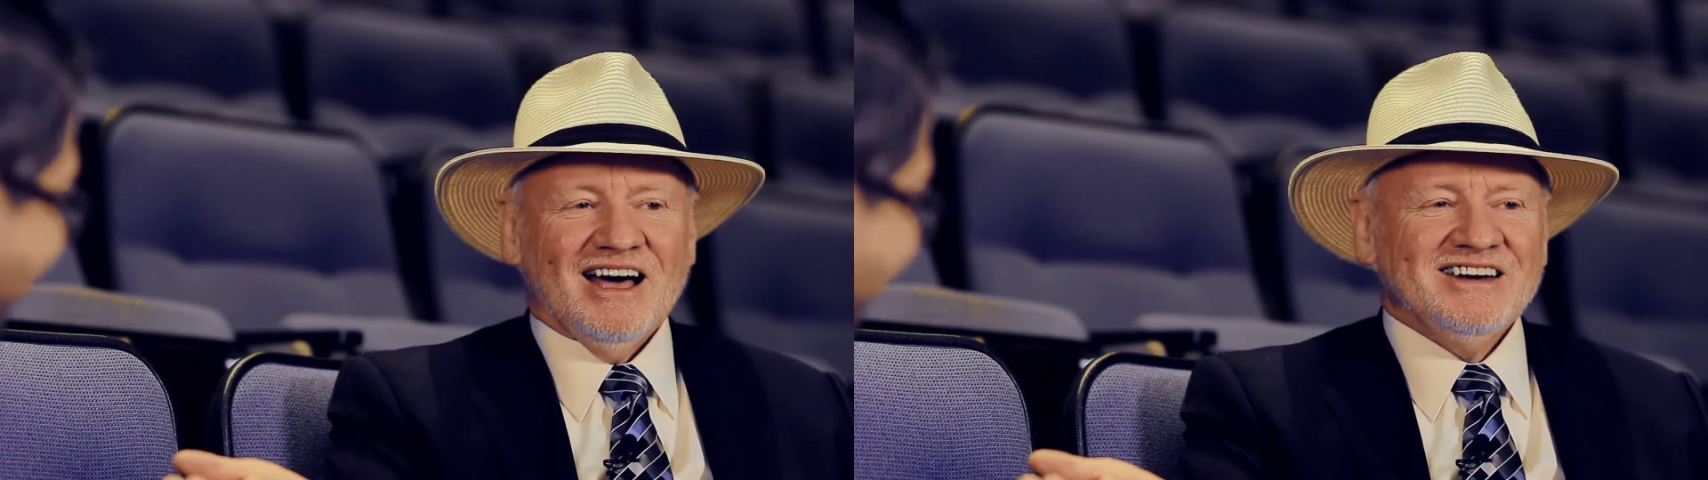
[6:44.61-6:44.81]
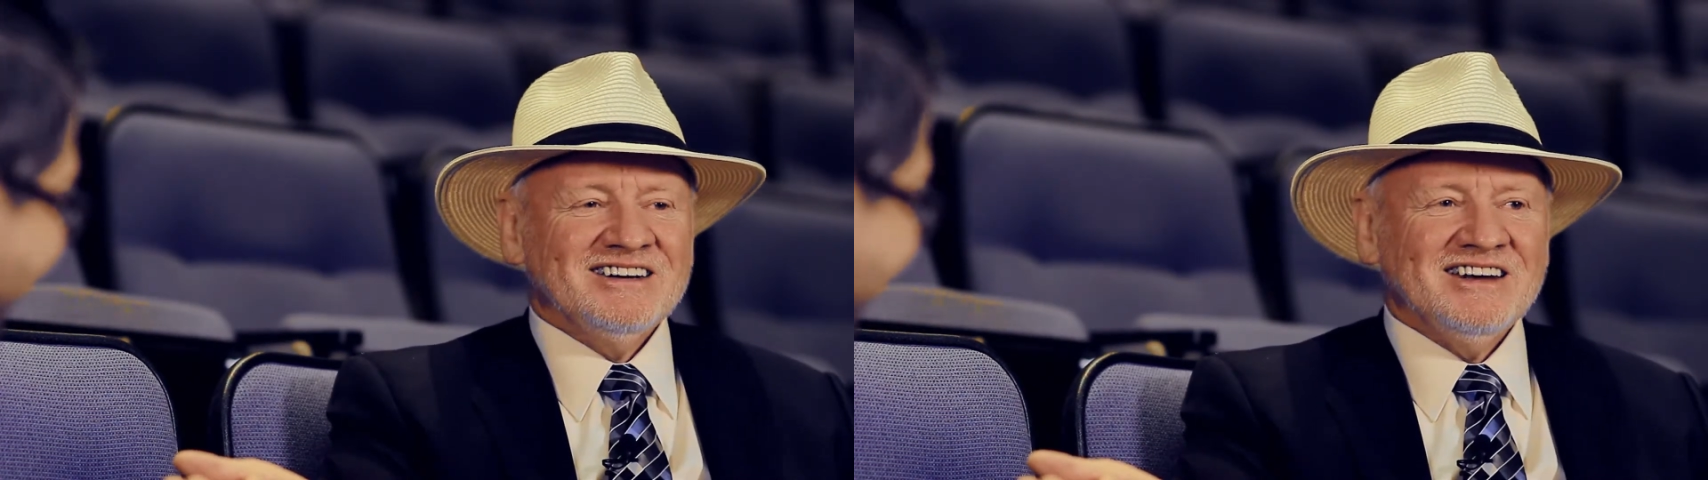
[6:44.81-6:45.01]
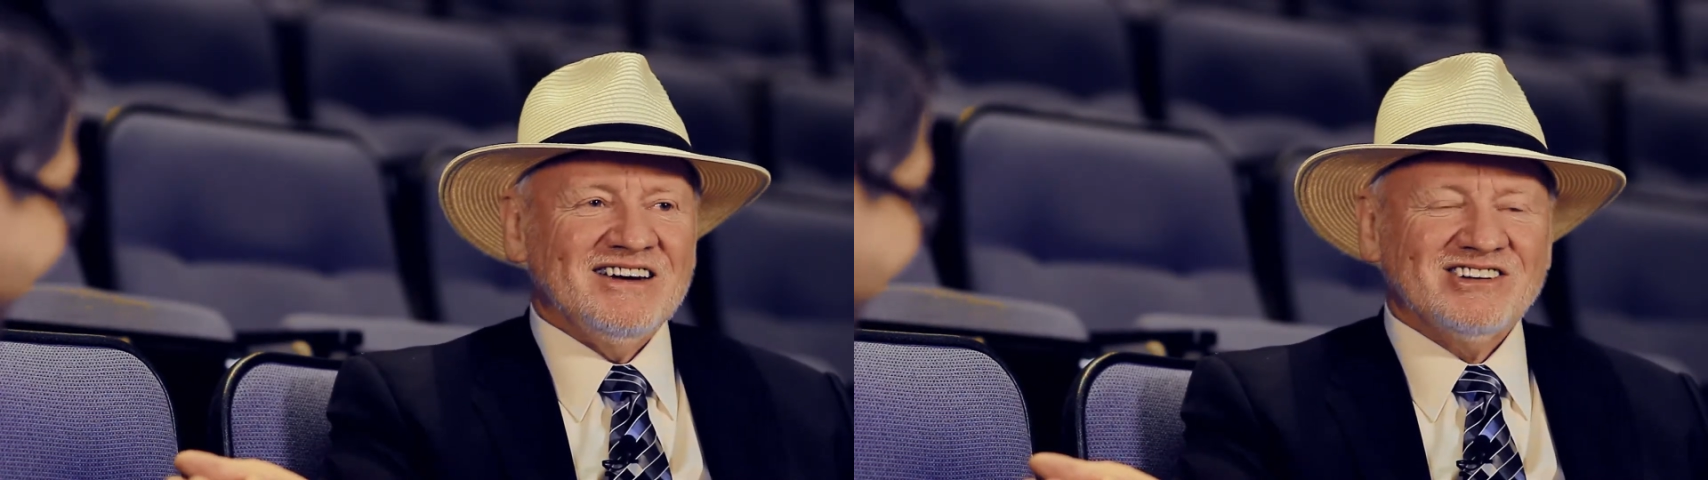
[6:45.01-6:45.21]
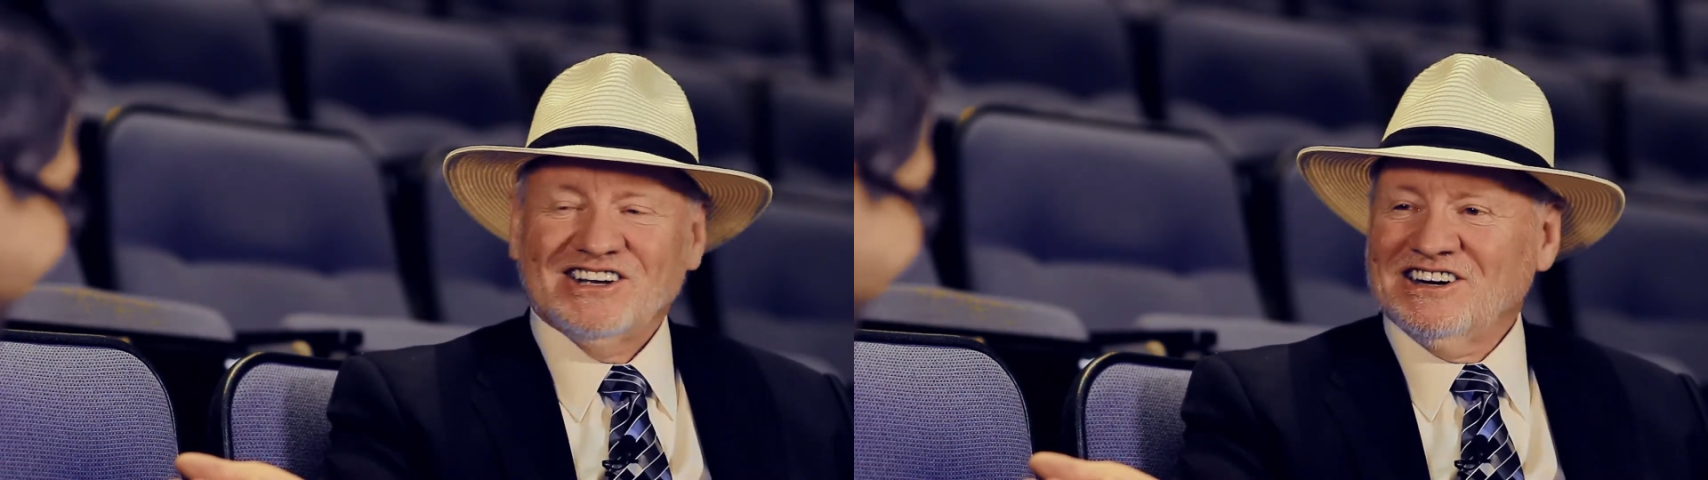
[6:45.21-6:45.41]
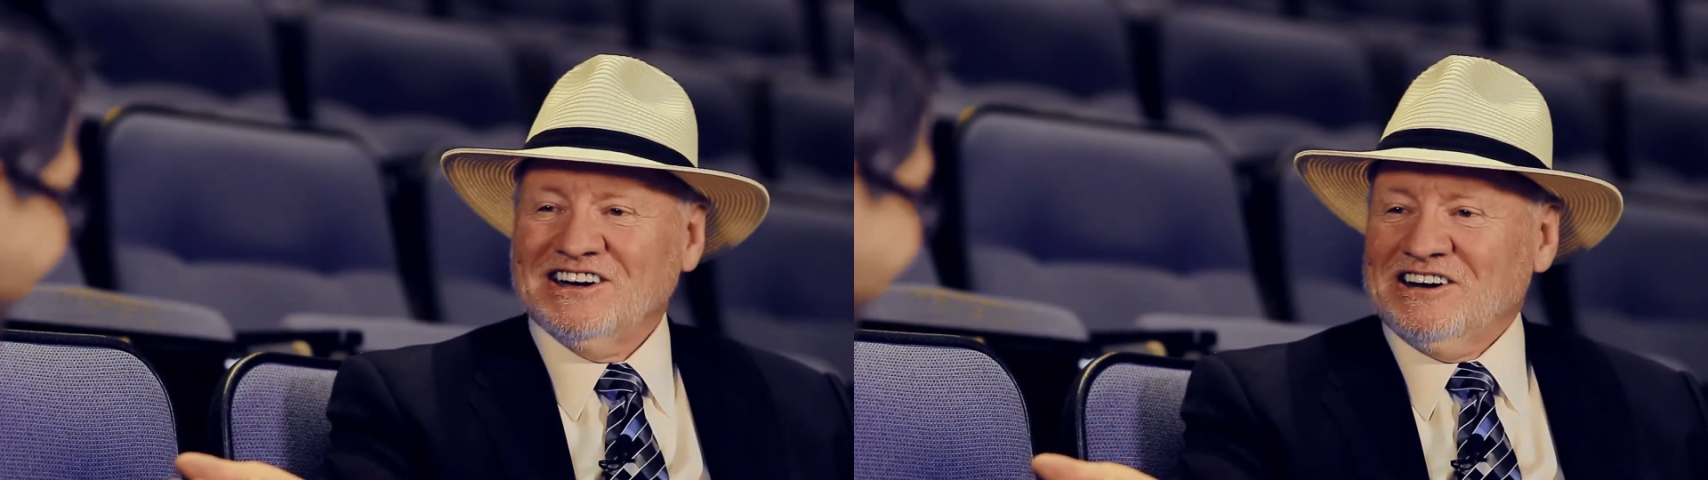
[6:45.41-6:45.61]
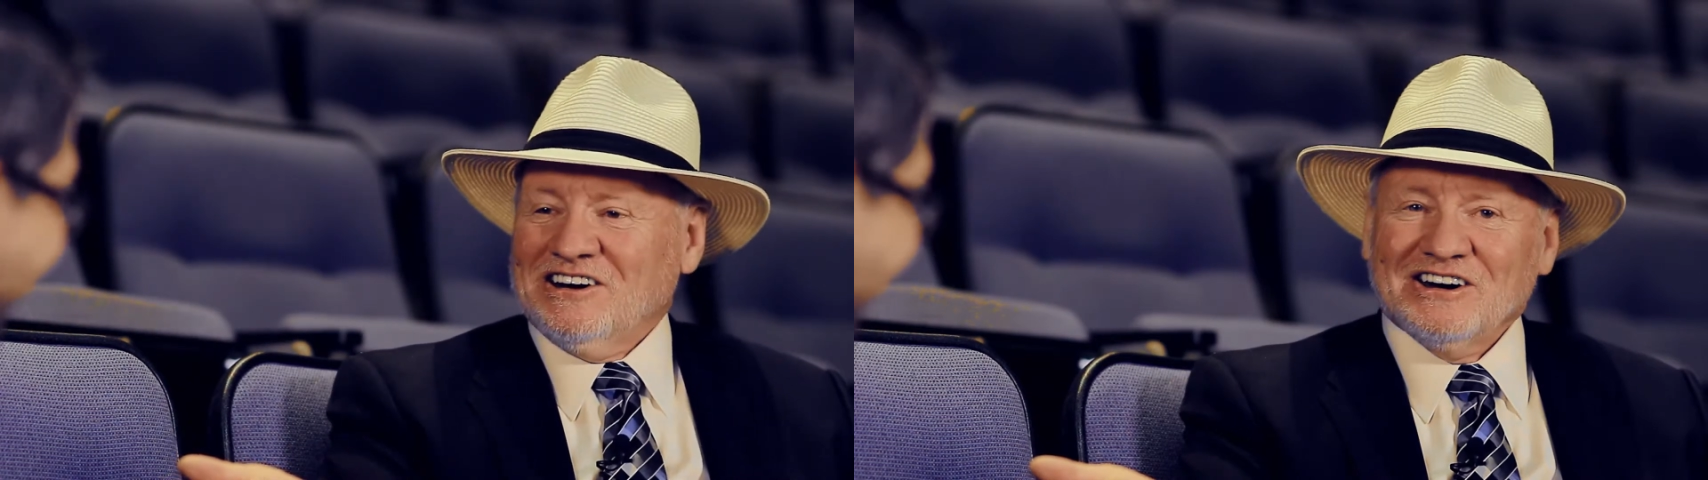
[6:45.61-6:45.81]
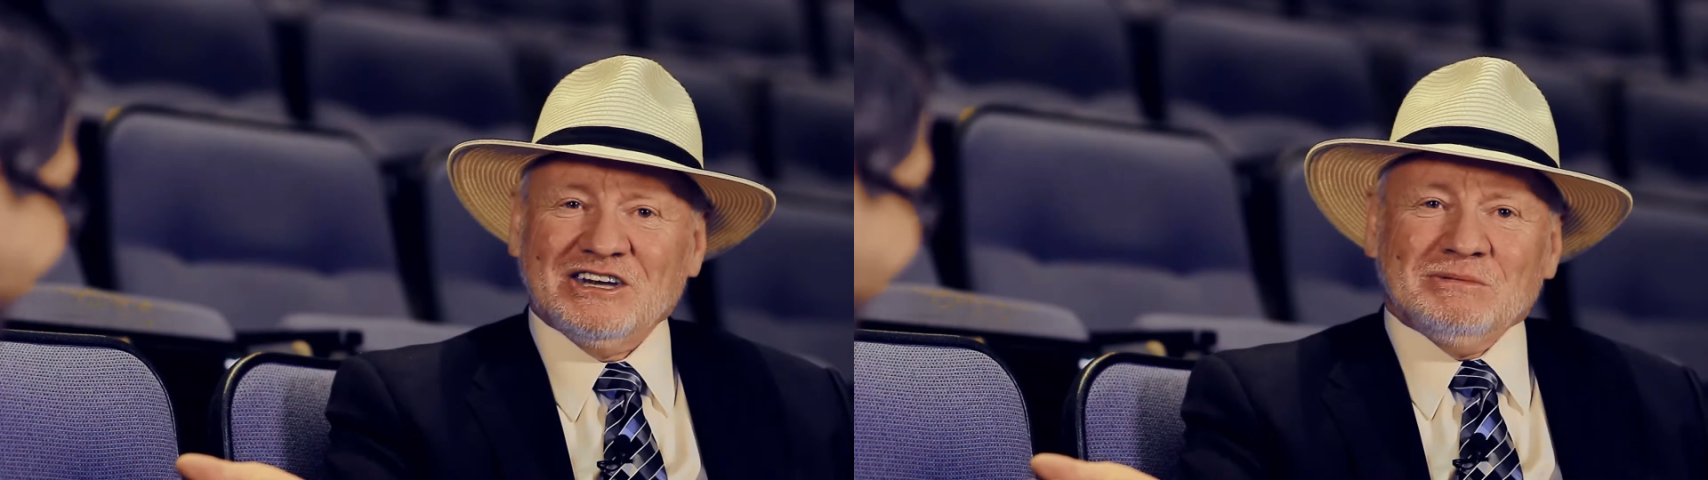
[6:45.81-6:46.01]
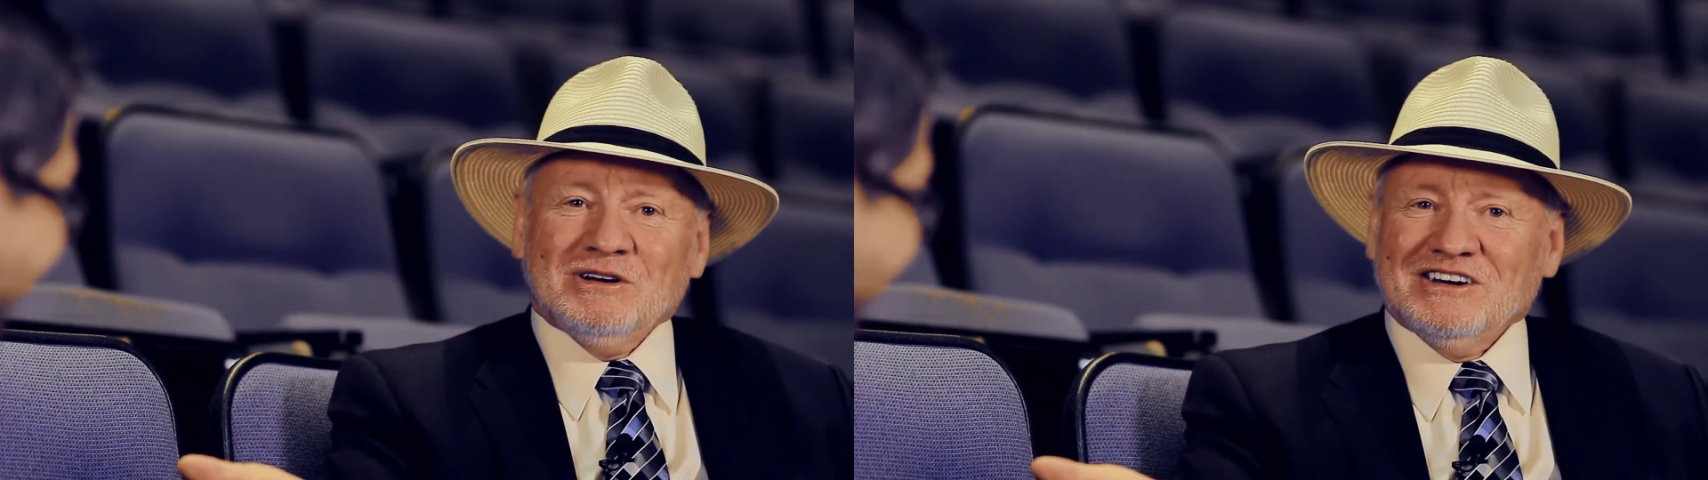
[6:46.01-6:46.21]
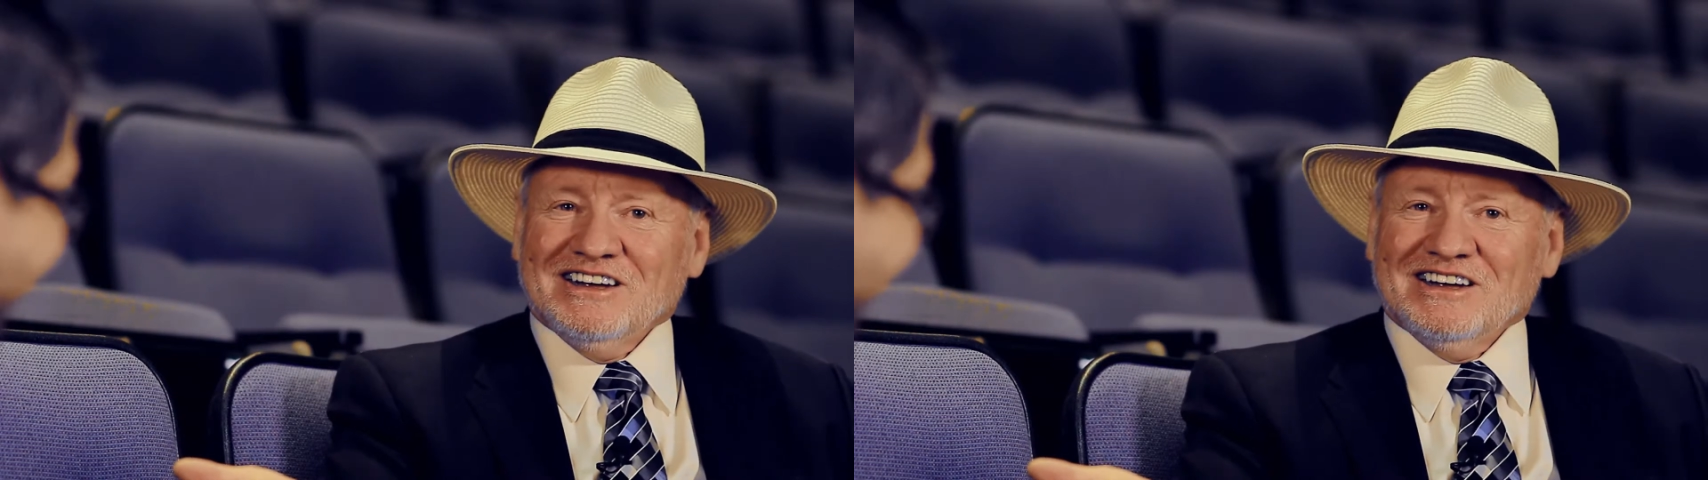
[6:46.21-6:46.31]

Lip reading: I didn't have to get in an argument.